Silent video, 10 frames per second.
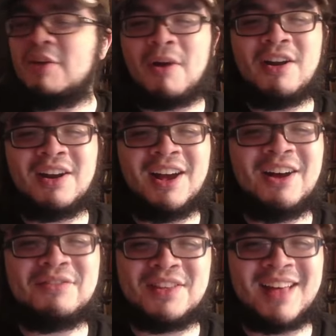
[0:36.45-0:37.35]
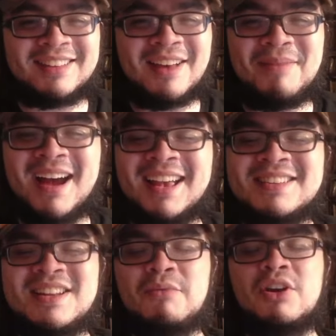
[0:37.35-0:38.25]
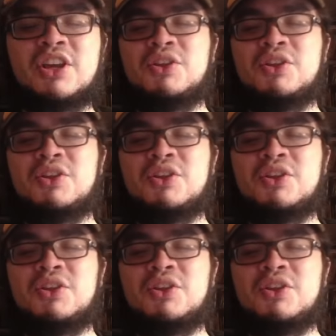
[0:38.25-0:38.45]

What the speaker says: Part of the Locked On Podcast Network,